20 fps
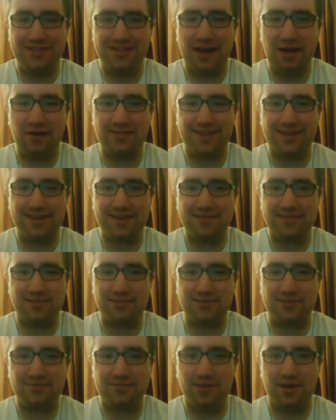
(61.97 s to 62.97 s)
that was
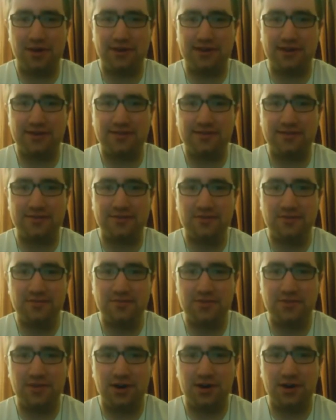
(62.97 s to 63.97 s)
actually like a